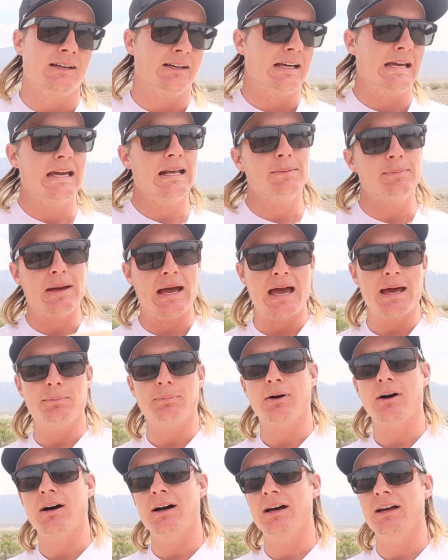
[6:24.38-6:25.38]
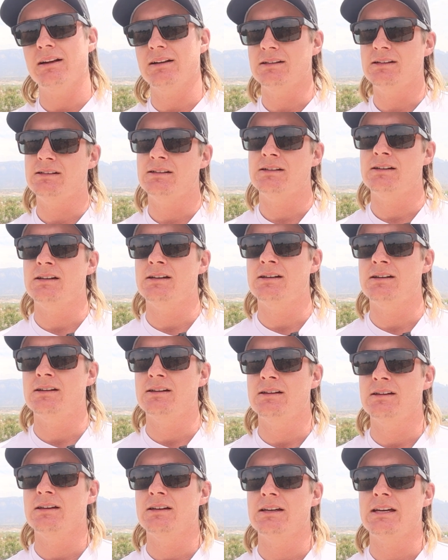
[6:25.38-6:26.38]
Hit a bad putt.
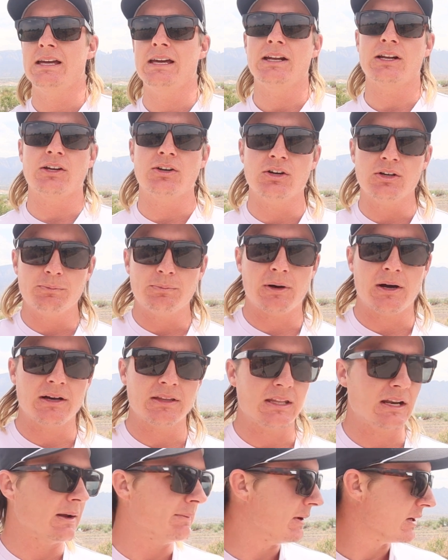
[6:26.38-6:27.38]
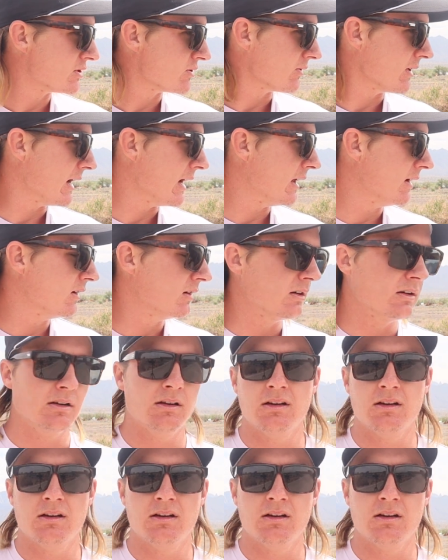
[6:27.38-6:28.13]
Hit a good putt that I misread.